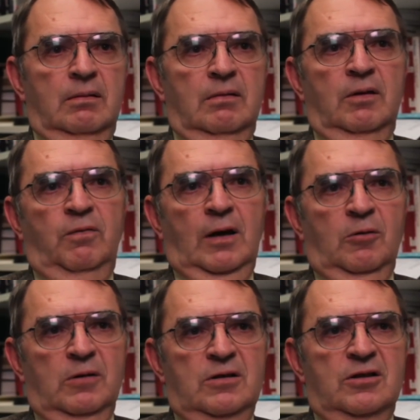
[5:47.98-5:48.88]
the
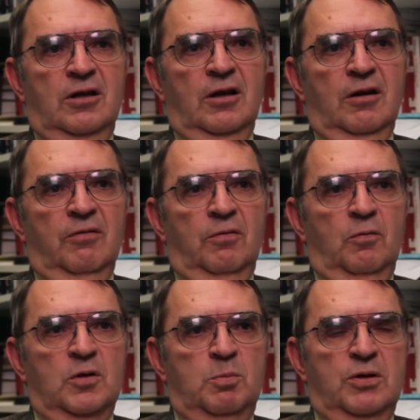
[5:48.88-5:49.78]
Federal Reserve
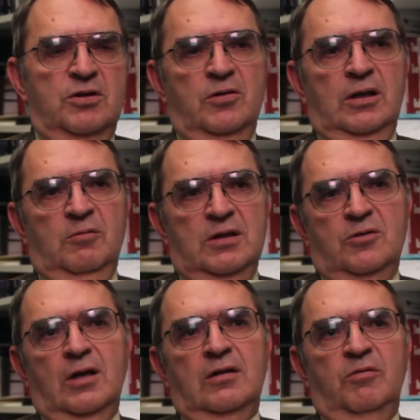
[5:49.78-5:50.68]
was pursuing a
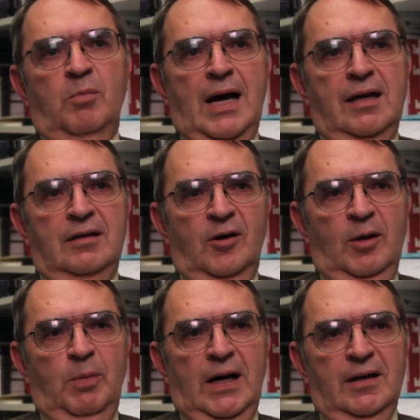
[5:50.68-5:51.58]
restrictive
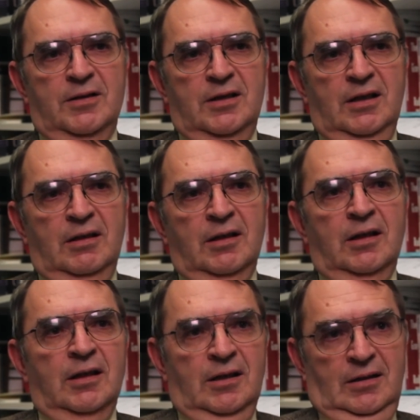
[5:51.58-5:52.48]
monetary policy
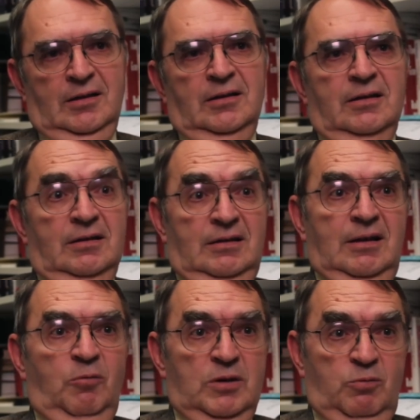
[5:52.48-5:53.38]

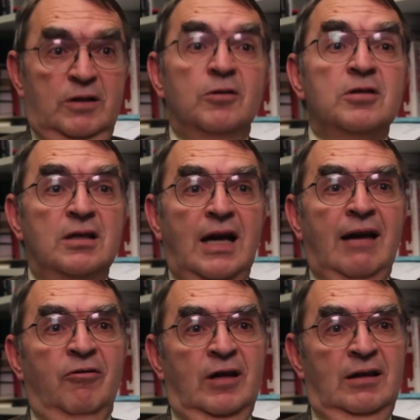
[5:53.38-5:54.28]
that was reducing
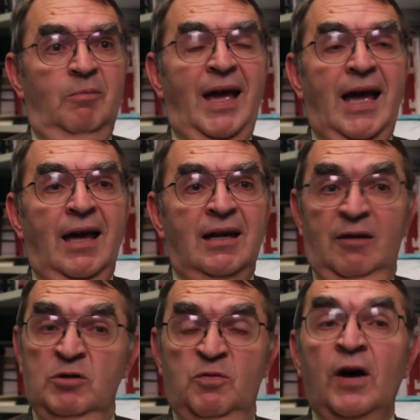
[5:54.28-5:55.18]
aggregate demand
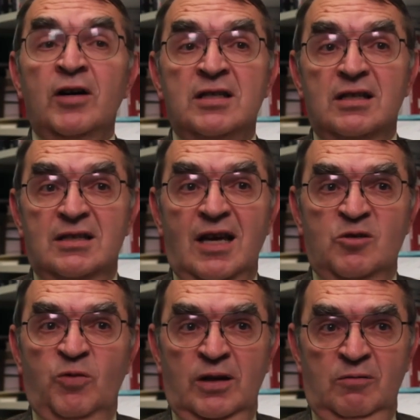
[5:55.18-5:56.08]
and was very
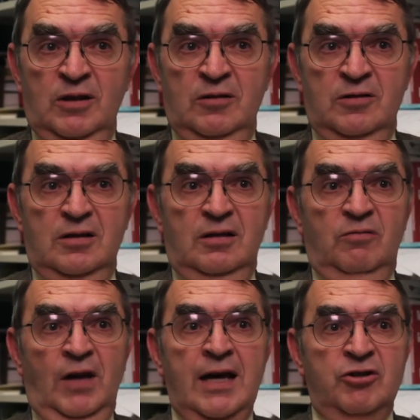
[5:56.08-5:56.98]
successful in reducing
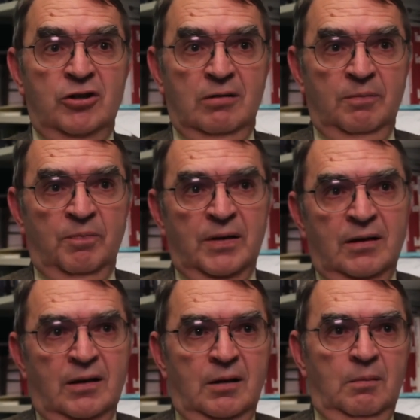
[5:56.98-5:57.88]
inflation,
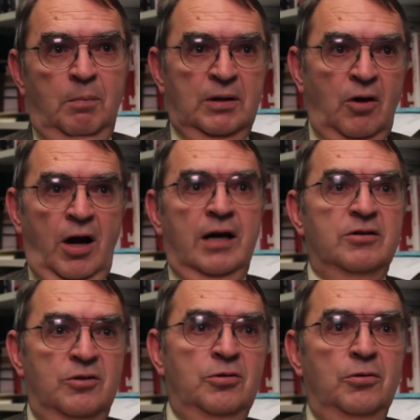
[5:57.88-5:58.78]
but
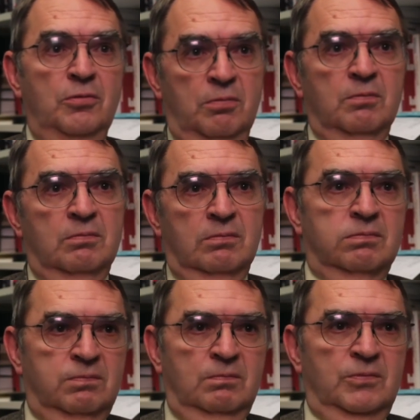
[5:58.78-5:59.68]
caused two
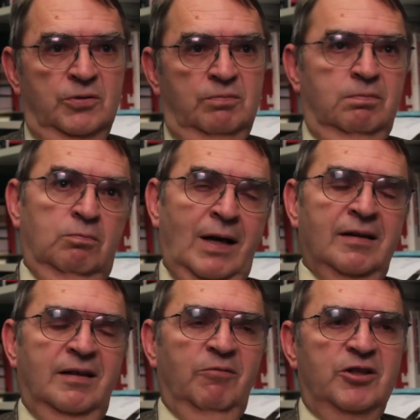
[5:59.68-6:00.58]

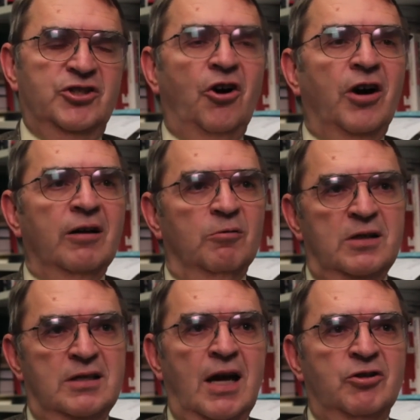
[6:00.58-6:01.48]
relatively short
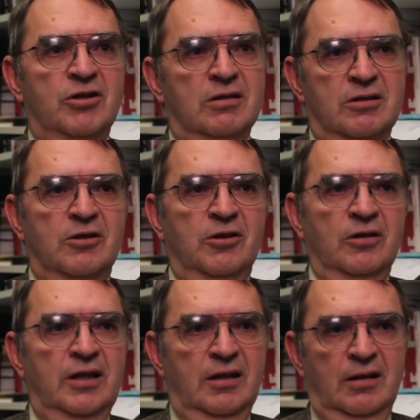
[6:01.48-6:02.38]
recessions
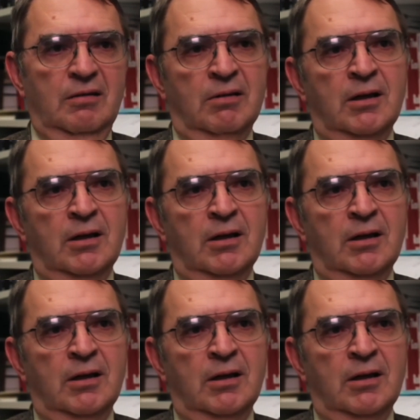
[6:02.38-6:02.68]
early in the